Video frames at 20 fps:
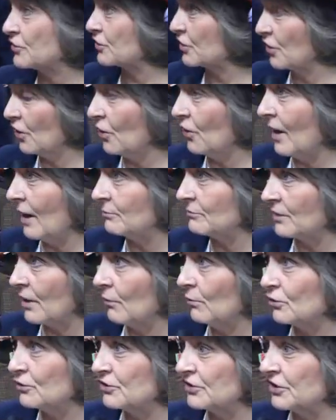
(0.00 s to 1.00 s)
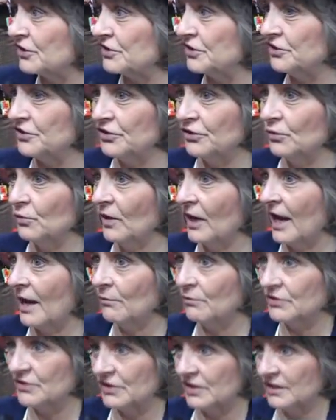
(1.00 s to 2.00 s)
ago, I'm almost 62, when I
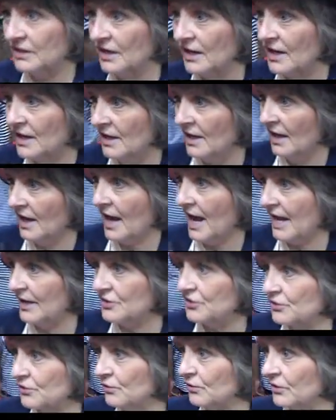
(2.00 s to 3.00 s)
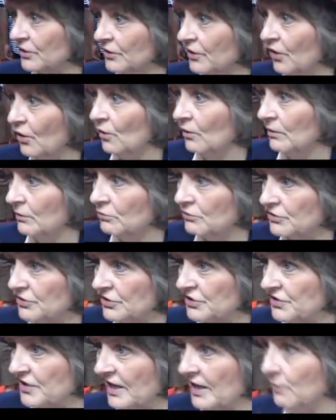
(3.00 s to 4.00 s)
was in high school, you know, there was
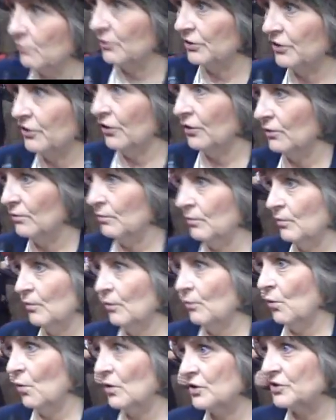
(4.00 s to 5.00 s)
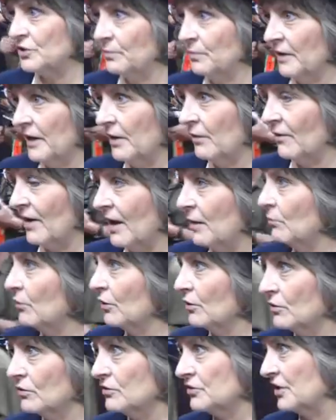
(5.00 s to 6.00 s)
this thing where, you know, boys can play around
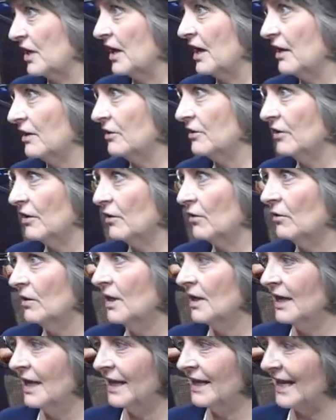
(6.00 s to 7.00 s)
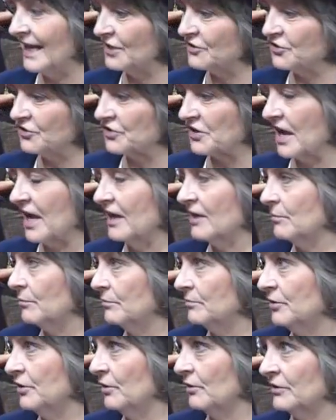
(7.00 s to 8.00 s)
but girls can't, you know, and that's just kind of,
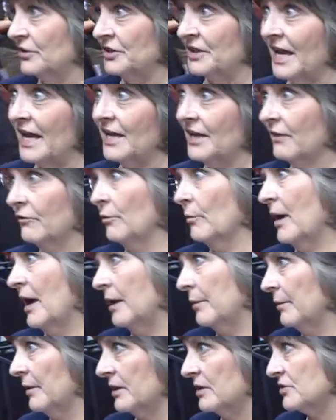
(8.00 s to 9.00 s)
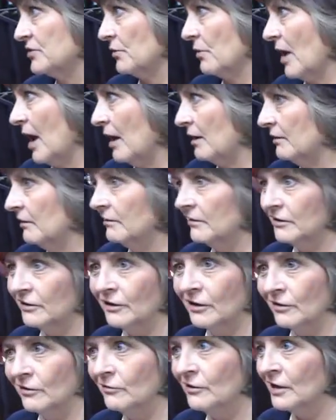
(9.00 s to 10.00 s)
you know, today everybody plays around,
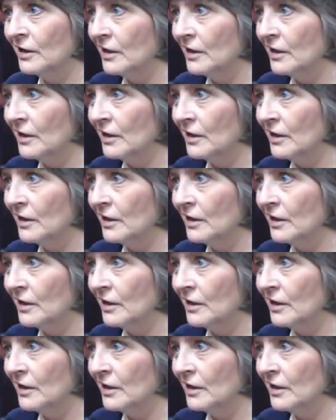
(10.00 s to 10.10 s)
you know,